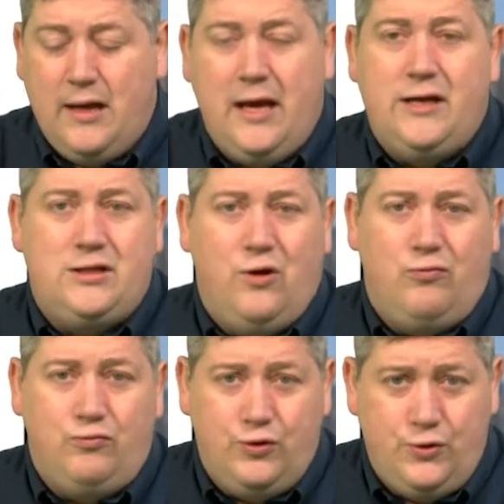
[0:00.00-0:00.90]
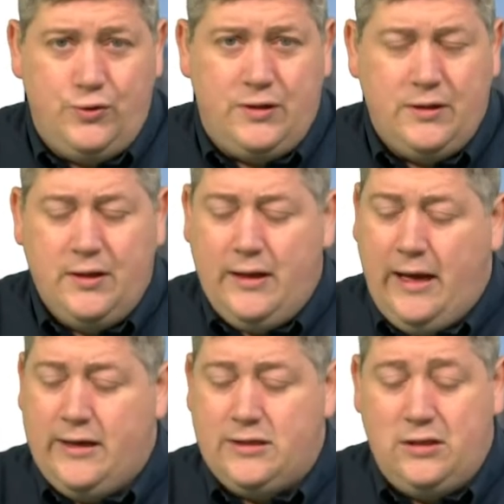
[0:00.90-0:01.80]
It is not rude.
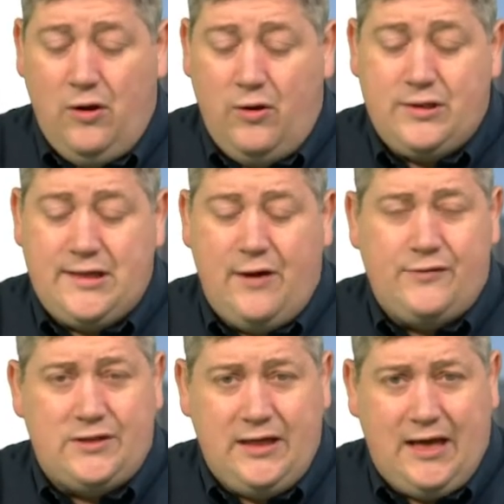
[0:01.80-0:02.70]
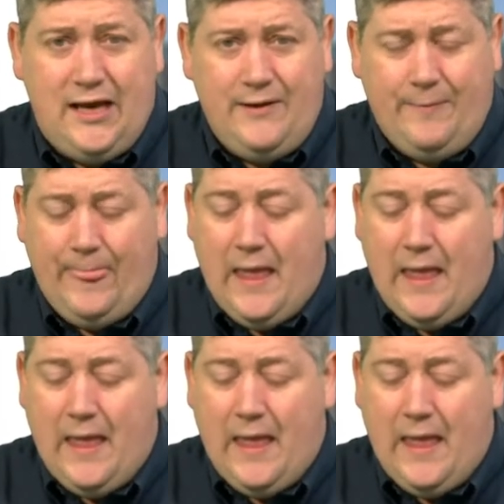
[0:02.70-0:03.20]
It is not self seeking.